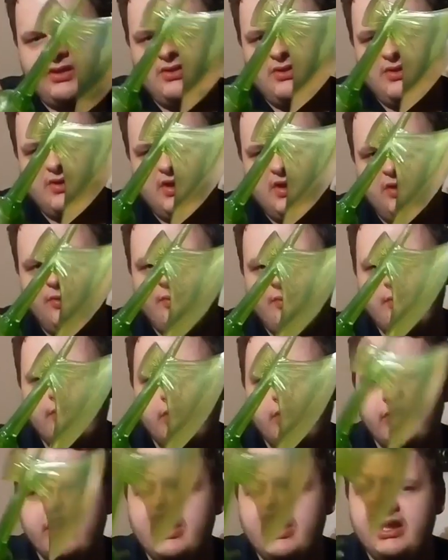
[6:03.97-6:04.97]
see-through
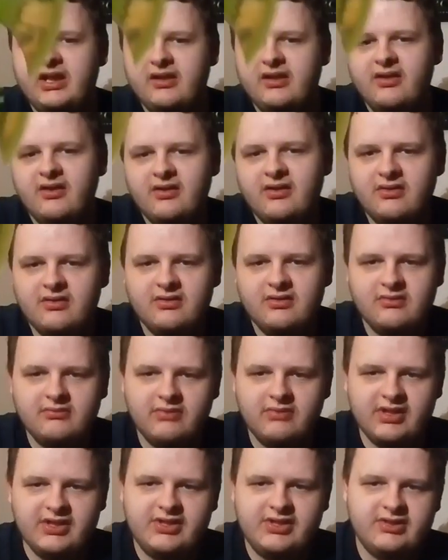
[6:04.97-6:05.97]
green,
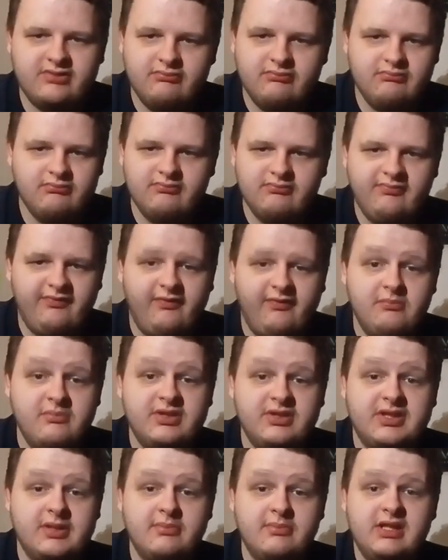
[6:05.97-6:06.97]
which
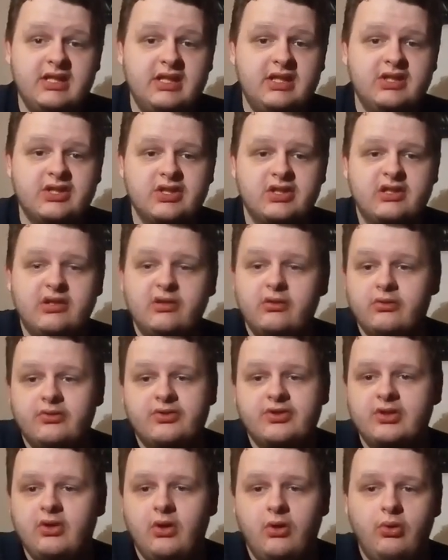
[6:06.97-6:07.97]
to me just
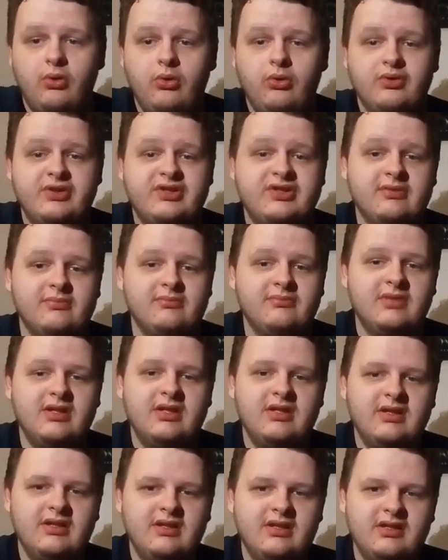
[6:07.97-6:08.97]
looks awesome.
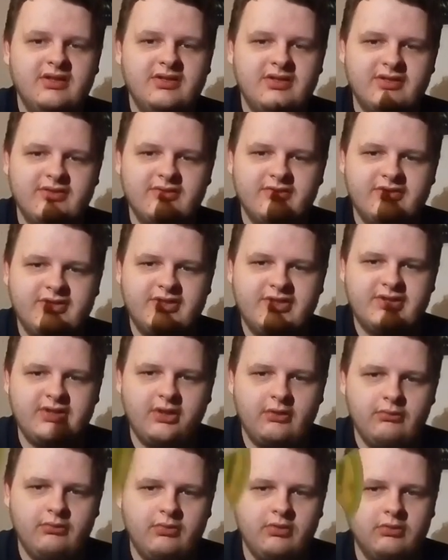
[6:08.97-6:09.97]
Just looks
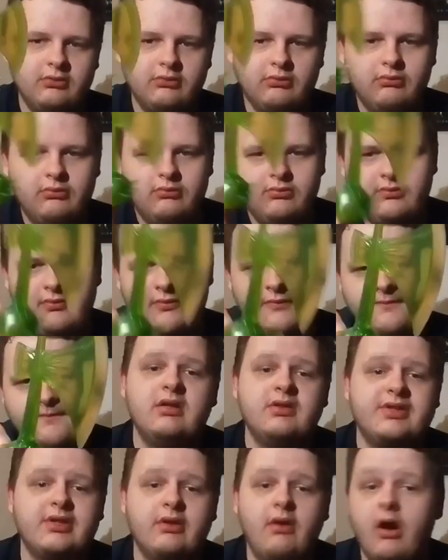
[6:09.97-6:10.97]
so cool.
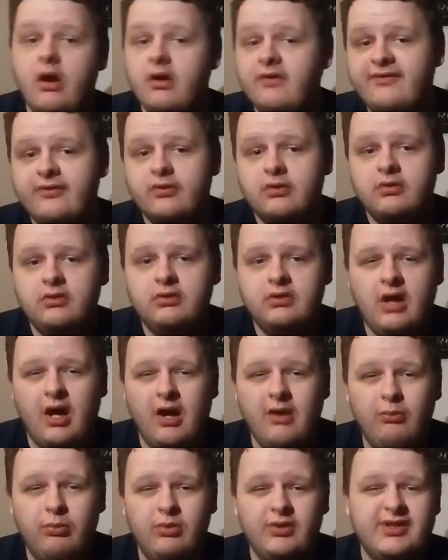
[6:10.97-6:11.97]
So overall,
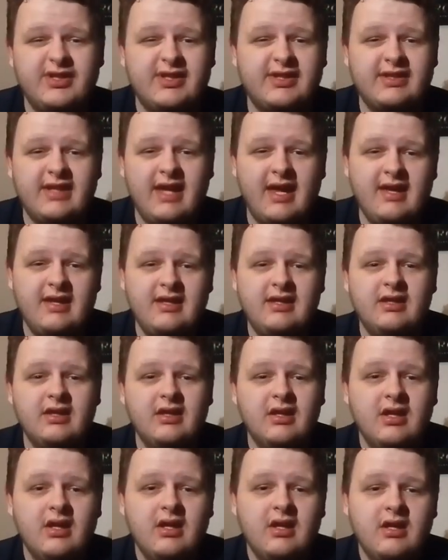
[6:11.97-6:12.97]
I would say
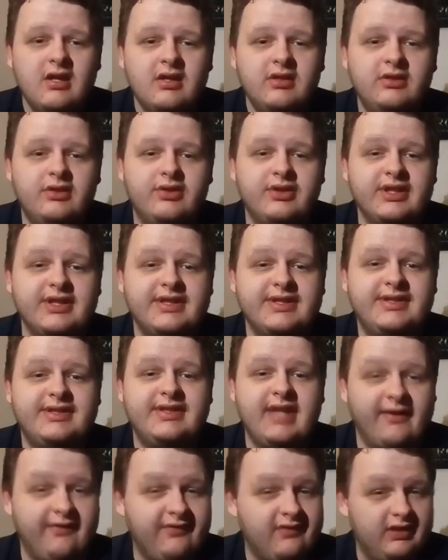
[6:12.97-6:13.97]
you should
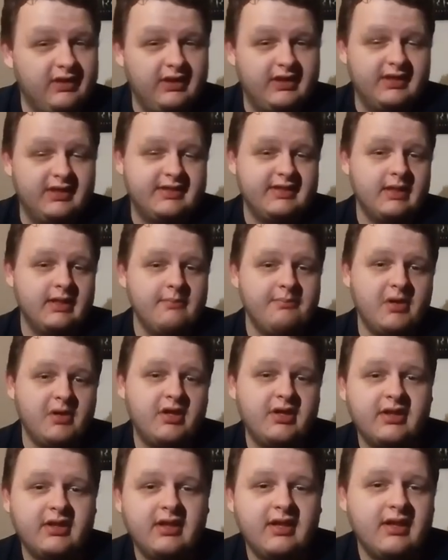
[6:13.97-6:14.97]
definitely consider
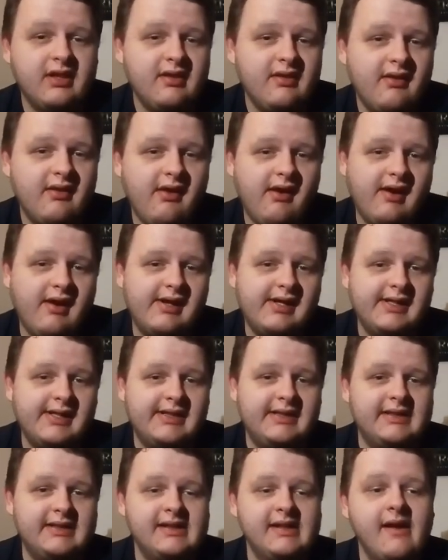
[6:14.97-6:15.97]
buying it.
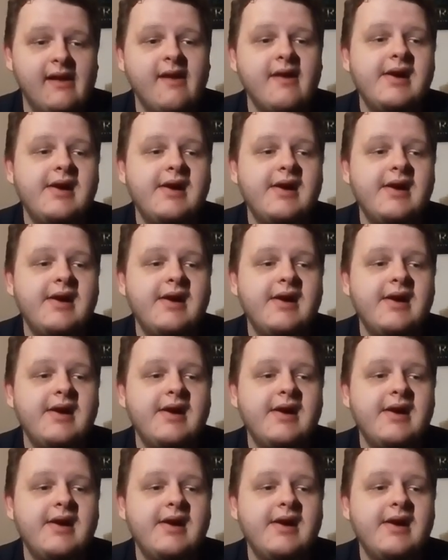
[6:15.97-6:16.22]
I